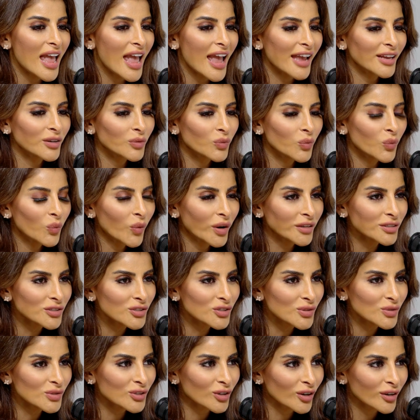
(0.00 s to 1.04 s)
And once
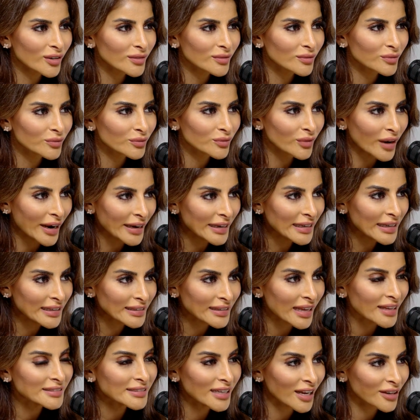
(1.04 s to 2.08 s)
you start writing
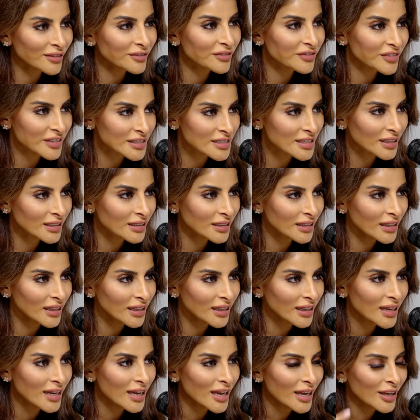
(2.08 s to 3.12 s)
that down physically,